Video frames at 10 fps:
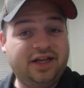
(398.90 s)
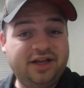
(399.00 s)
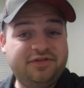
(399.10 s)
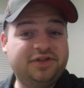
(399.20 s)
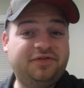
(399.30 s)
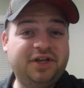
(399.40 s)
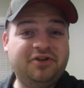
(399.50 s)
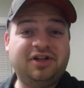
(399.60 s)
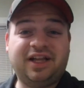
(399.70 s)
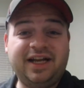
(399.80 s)
Give this
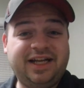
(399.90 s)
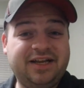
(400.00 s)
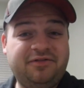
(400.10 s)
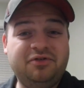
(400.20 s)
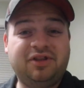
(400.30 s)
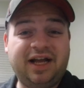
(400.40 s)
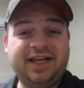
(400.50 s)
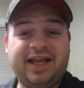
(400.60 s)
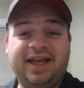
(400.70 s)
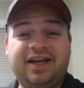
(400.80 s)
video a like if you
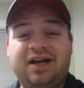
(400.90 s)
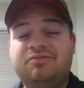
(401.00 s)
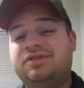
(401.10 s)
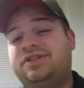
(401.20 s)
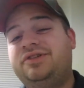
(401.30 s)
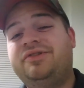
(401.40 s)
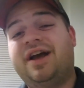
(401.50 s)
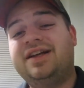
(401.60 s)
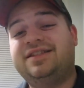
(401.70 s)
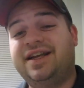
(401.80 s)
like and I will see you
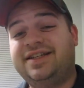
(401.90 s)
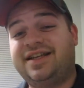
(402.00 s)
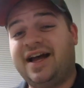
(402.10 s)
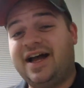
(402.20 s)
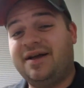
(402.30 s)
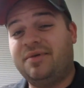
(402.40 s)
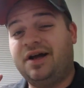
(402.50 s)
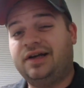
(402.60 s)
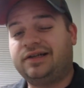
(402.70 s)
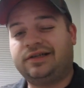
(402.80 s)
guys next time.
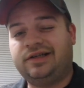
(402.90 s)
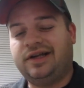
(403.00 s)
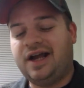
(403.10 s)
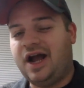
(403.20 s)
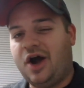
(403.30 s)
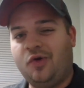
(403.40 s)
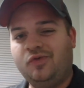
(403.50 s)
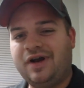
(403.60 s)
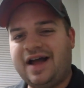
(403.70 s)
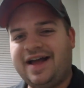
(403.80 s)

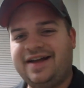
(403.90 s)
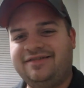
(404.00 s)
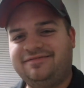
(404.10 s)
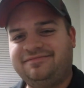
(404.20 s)
Alright.